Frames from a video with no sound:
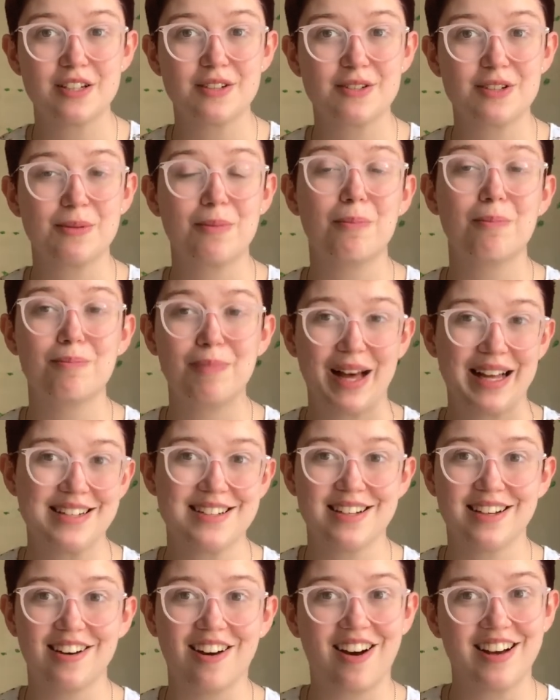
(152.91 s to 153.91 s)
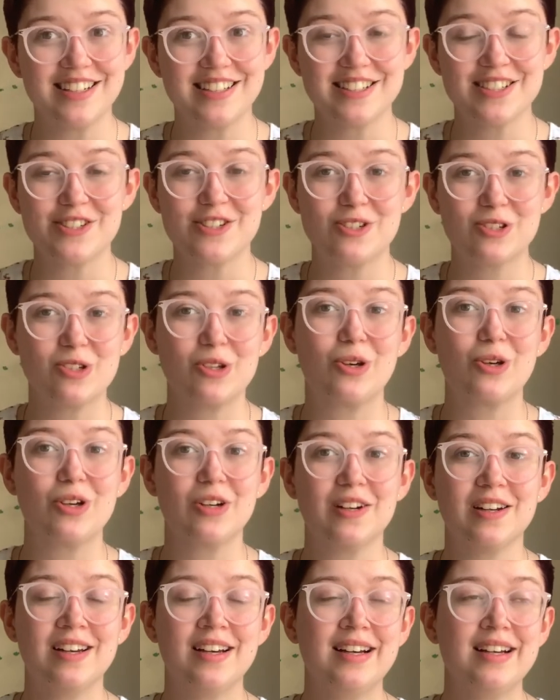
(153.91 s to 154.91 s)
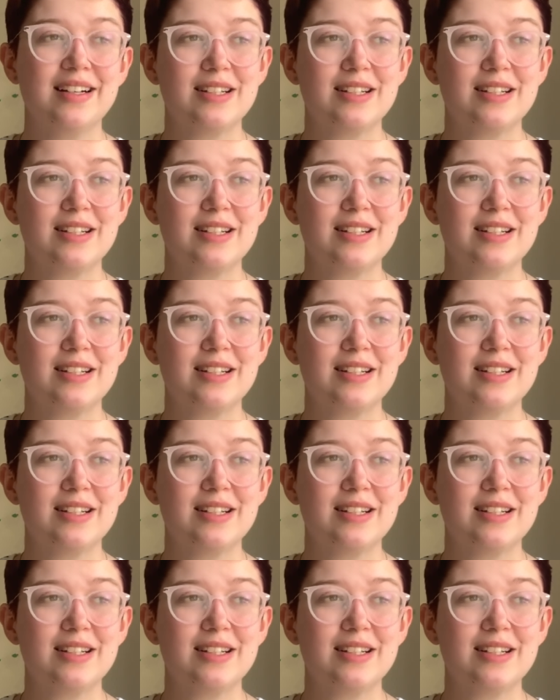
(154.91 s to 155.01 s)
some better guidance soon,